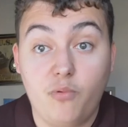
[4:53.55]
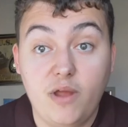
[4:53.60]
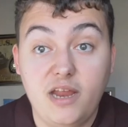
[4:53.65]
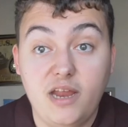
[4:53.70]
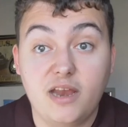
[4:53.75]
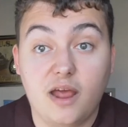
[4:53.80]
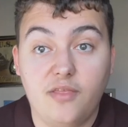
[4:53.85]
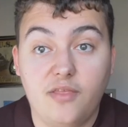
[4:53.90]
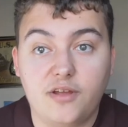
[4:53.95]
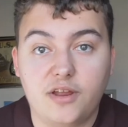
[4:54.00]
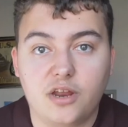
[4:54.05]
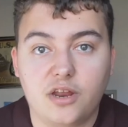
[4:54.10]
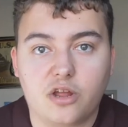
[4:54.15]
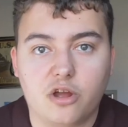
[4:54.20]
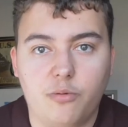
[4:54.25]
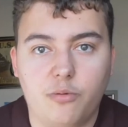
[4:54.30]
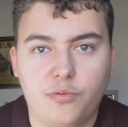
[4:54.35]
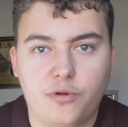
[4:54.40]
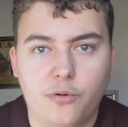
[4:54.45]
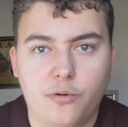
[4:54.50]
We know they're going
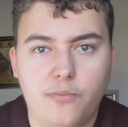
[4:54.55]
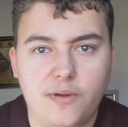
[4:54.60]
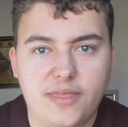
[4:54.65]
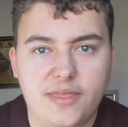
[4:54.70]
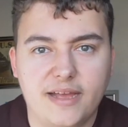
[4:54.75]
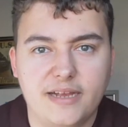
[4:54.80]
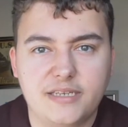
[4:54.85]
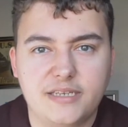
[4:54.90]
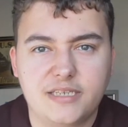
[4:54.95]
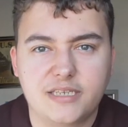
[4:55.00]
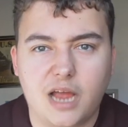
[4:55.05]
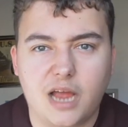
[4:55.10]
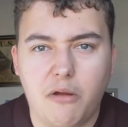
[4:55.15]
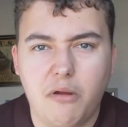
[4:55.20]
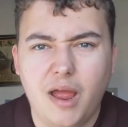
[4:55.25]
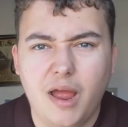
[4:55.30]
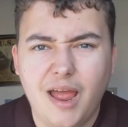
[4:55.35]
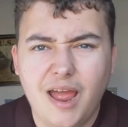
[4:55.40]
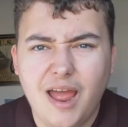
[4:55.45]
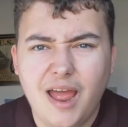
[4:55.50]
to come good with it.
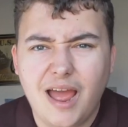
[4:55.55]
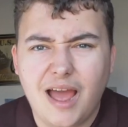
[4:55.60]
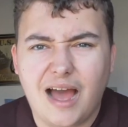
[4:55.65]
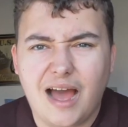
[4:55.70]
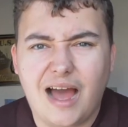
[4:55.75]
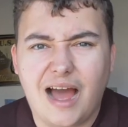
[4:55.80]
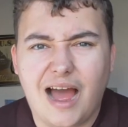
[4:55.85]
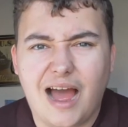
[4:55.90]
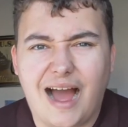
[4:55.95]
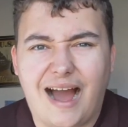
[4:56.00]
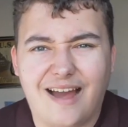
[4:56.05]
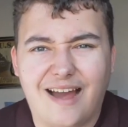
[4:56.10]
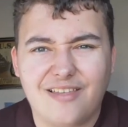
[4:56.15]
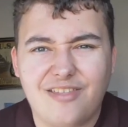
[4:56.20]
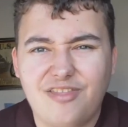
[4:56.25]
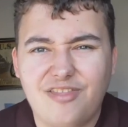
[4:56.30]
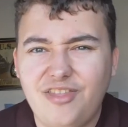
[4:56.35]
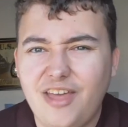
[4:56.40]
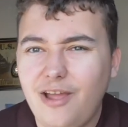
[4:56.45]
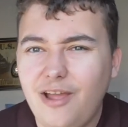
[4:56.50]
So uh, I
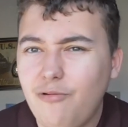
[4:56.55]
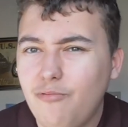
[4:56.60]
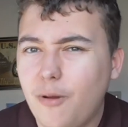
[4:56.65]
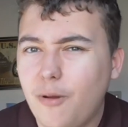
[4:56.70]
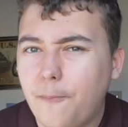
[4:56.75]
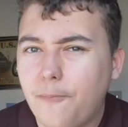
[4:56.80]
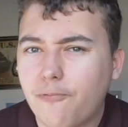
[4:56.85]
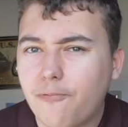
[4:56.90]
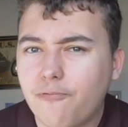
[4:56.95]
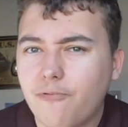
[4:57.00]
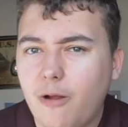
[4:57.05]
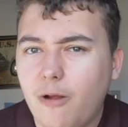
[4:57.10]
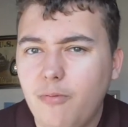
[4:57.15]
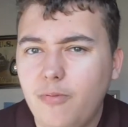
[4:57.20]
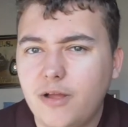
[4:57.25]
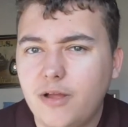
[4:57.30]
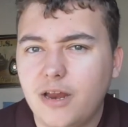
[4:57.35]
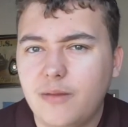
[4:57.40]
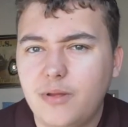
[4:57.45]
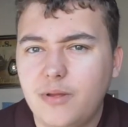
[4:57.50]
think we're
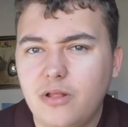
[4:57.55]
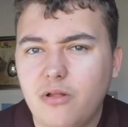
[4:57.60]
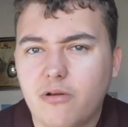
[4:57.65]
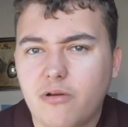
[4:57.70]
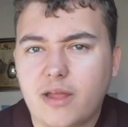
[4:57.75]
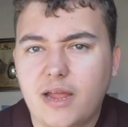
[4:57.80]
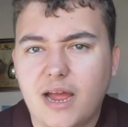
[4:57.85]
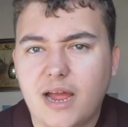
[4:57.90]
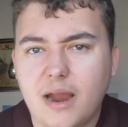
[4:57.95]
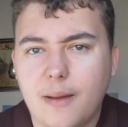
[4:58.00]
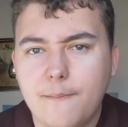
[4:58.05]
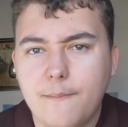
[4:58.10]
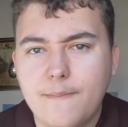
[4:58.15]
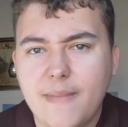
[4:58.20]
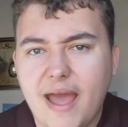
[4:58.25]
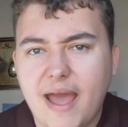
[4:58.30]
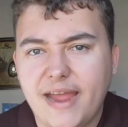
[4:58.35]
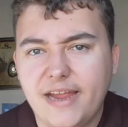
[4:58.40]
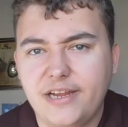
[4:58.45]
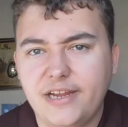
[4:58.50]
probably going to be looking at a
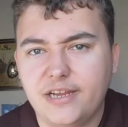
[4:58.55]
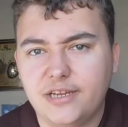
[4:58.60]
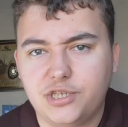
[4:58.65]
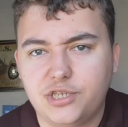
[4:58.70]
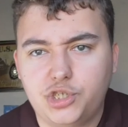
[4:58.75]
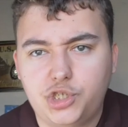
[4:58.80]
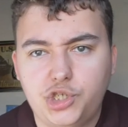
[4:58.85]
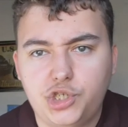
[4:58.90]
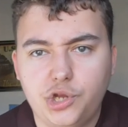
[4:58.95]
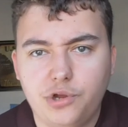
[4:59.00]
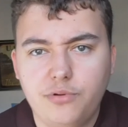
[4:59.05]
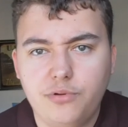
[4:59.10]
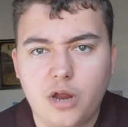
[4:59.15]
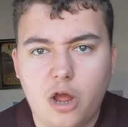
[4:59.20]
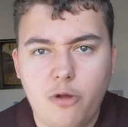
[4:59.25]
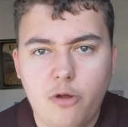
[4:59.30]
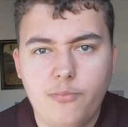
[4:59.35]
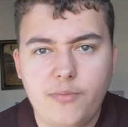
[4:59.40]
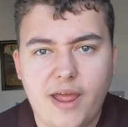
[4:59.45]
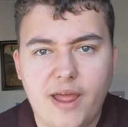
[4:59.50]
May June
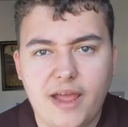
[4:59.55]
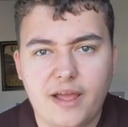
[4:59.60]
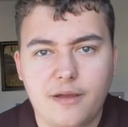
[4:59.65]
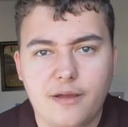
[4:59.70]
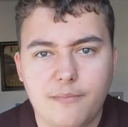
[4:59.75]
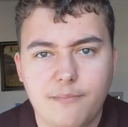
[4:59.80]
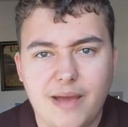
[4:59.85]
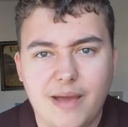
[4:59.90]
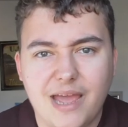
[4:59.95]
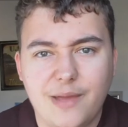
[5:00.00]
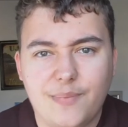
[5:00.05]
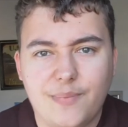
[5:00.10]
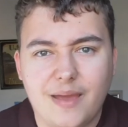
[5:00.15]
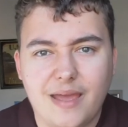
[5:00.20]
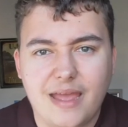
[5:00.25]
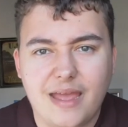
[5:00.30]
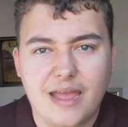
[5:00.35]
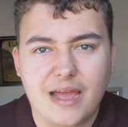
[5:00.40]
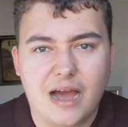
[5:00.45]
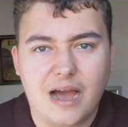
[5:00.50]
opening,
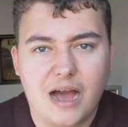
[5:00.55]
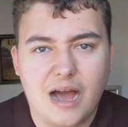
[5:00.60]
maybe.